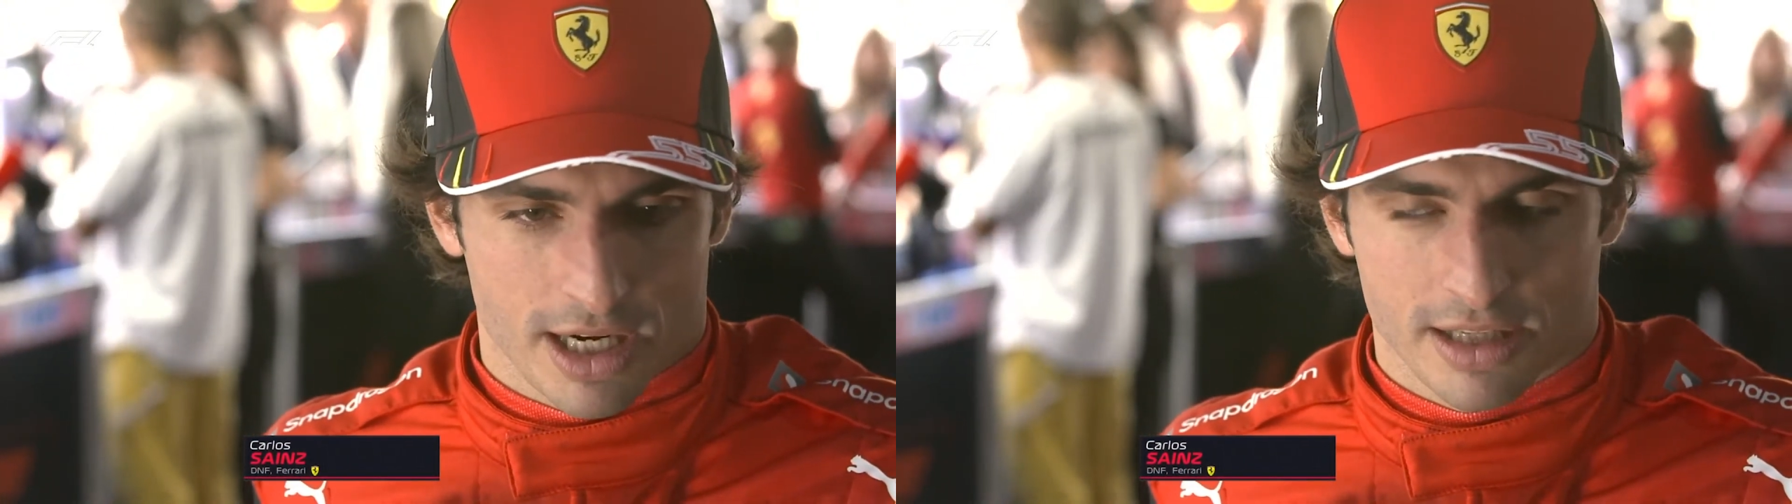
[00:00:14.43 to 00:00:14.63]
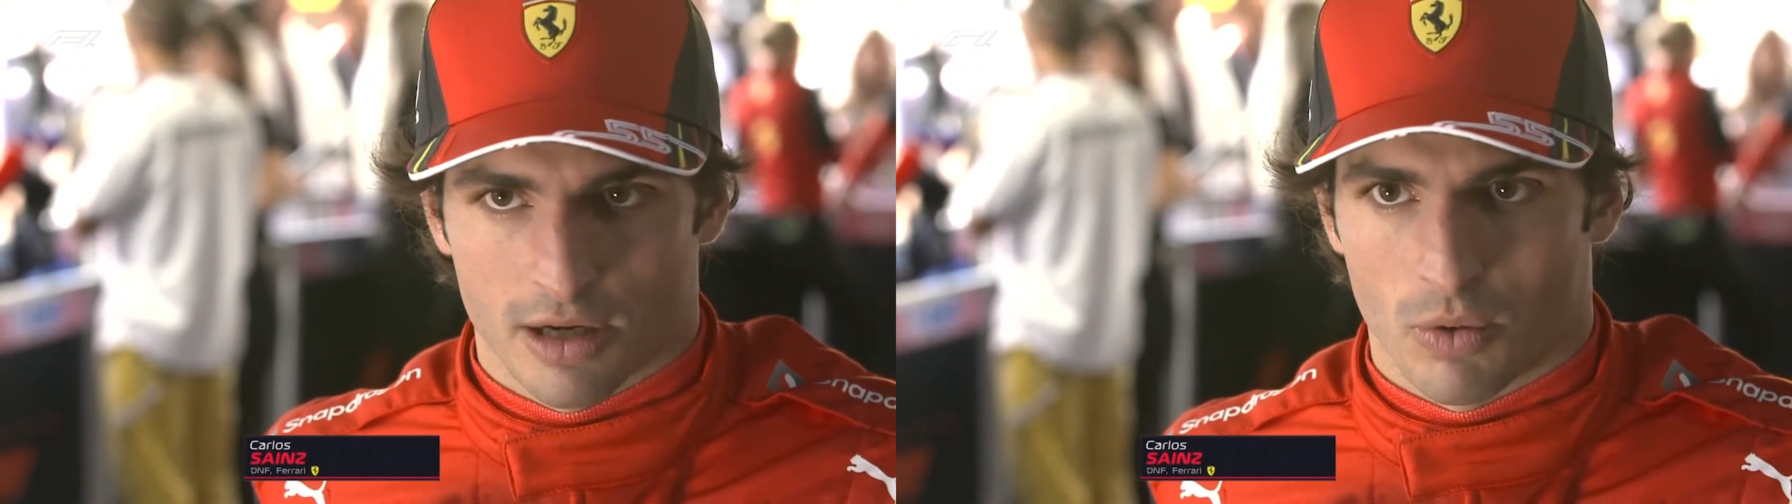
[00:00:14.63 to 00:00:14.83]

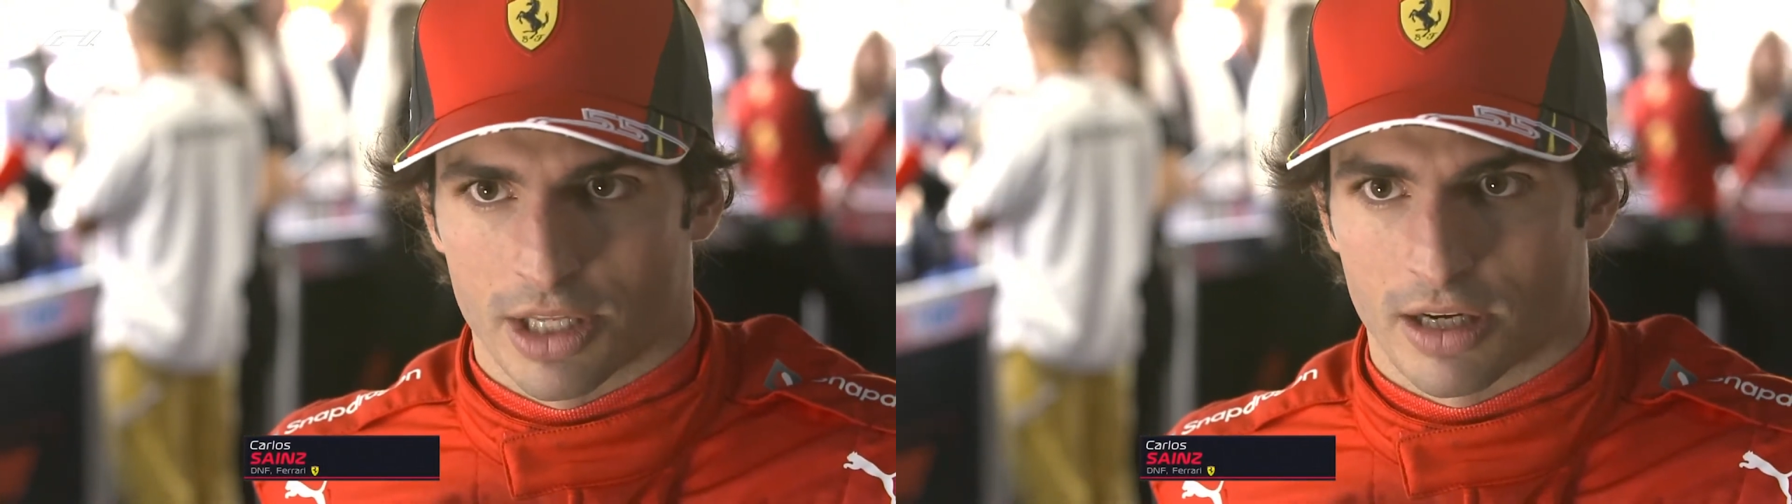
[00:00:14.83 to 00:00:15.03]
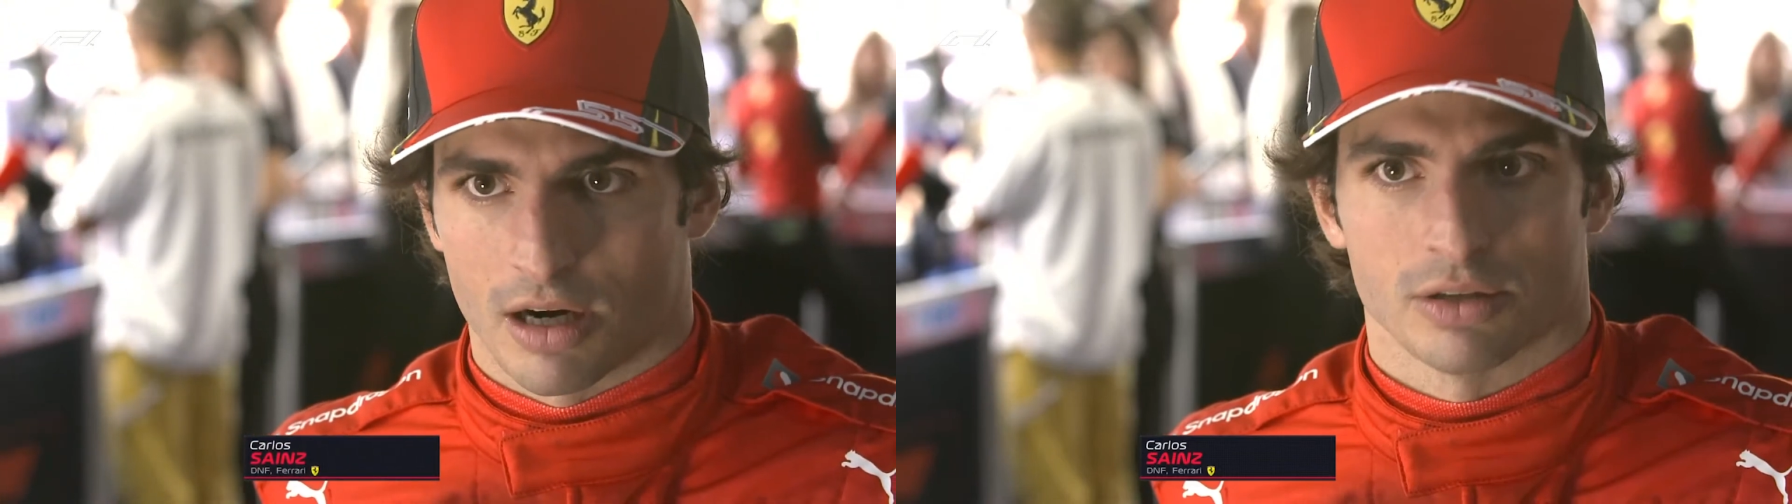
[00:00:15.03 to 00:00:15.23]
and I didn't
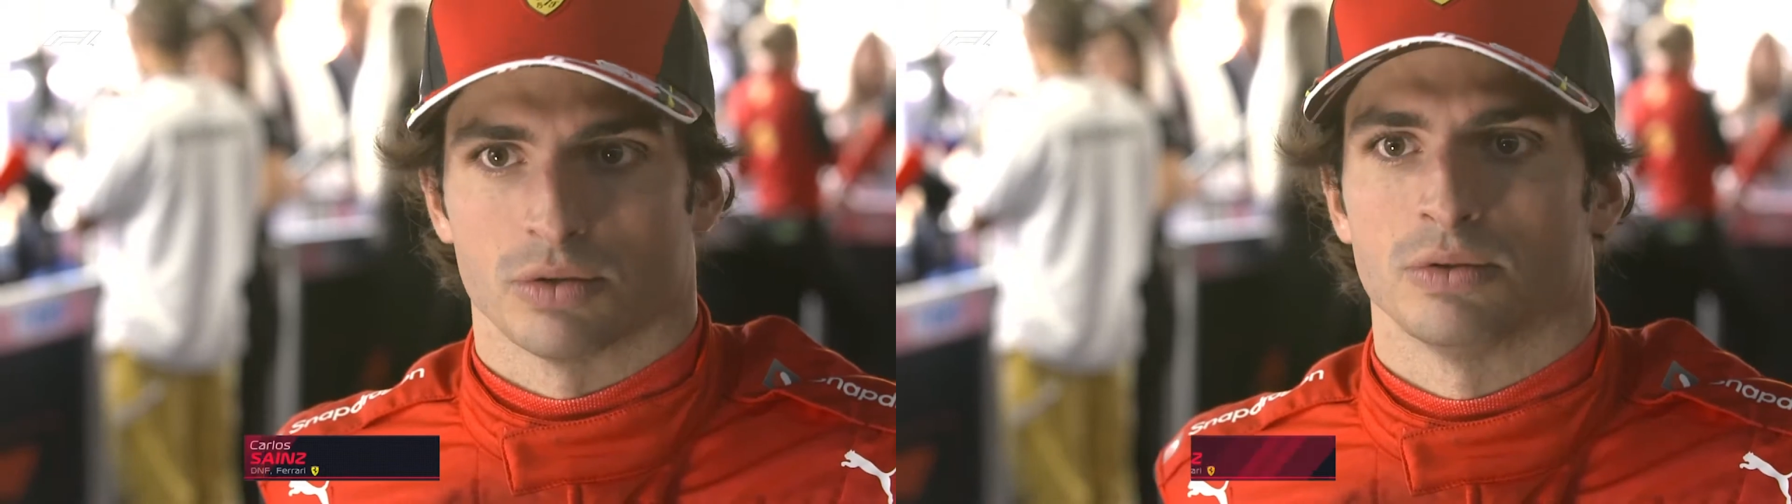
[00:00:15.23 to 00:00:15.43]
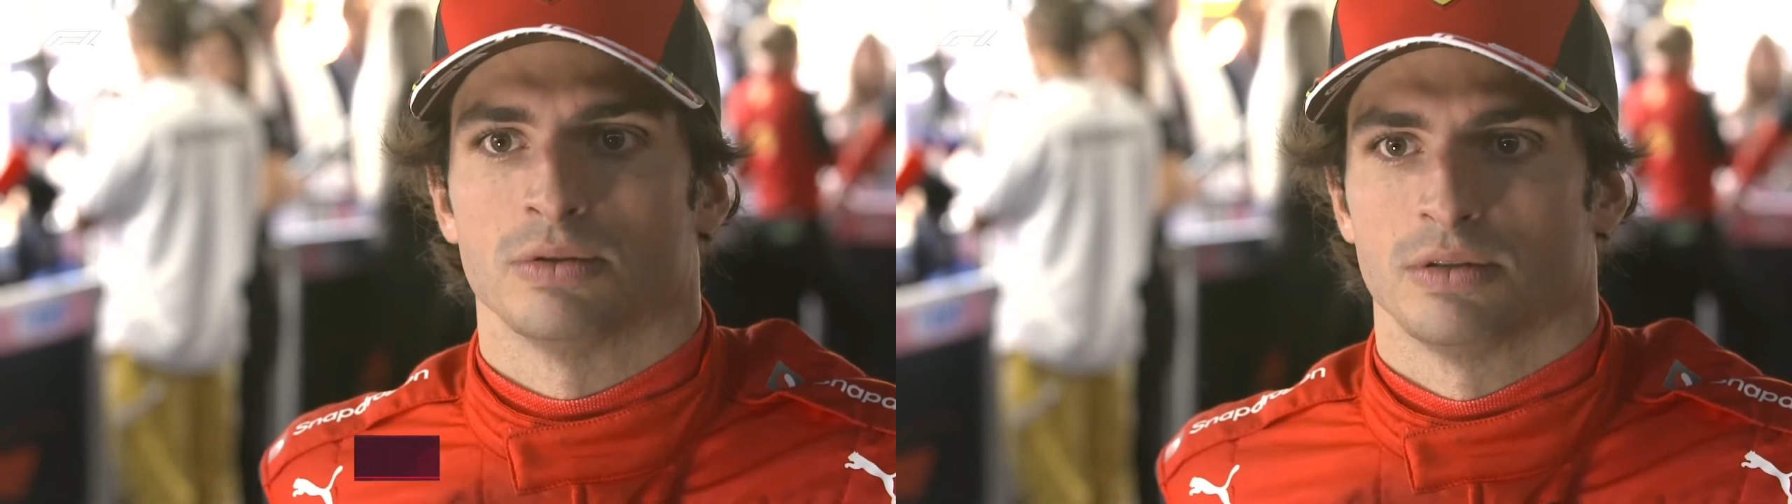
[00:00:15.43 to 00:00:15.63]
want the car
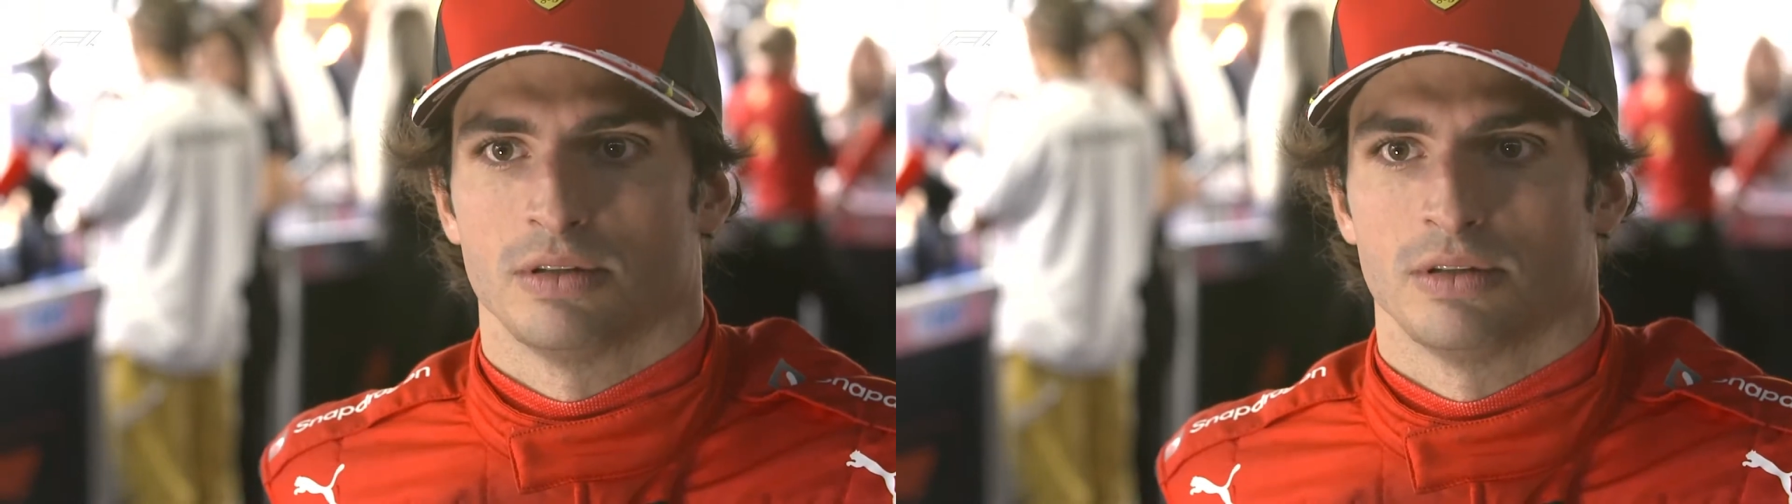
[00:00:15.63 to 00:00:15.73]
to